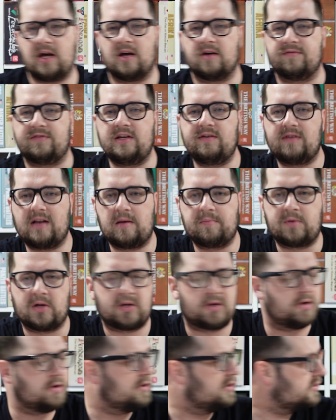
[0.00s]
uh, Vive
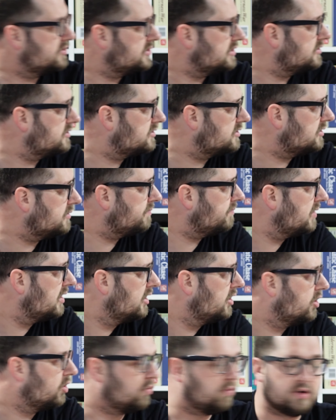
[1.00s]
l'Empereur system,
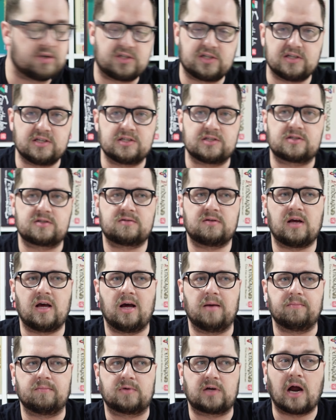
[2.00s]
which is
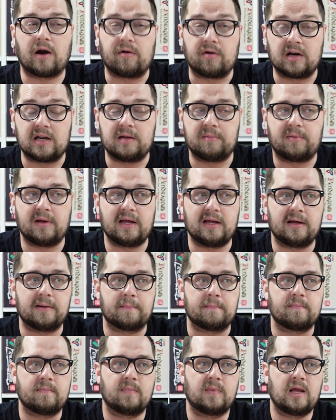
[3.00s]
um, currently
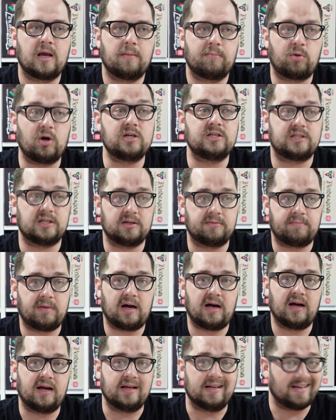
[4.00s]
being printed
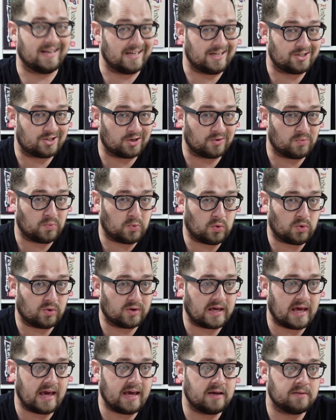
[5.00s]
by Legion War
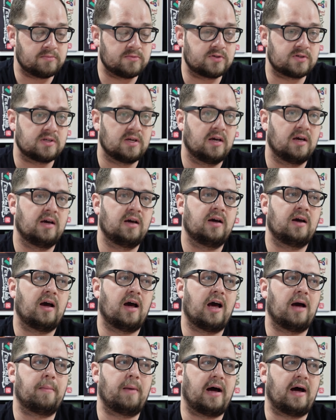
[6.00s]
Games. Um,